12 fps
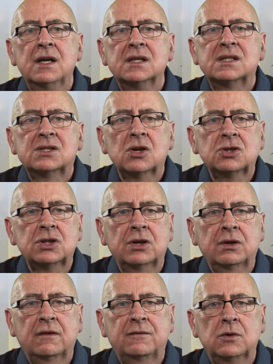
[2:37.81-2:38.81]
such a
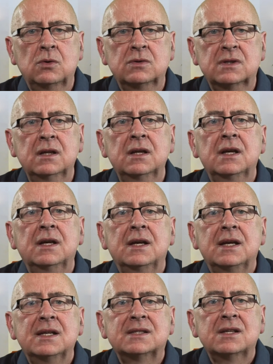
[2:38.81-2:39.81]
refusal
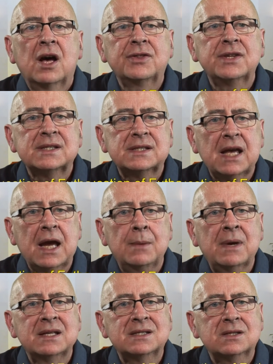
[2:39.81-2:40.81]
is not the same
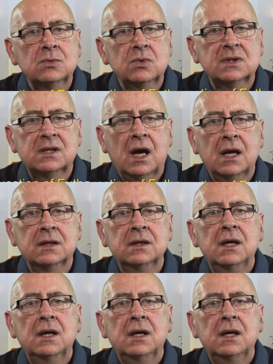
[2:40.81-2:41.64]
as suicide,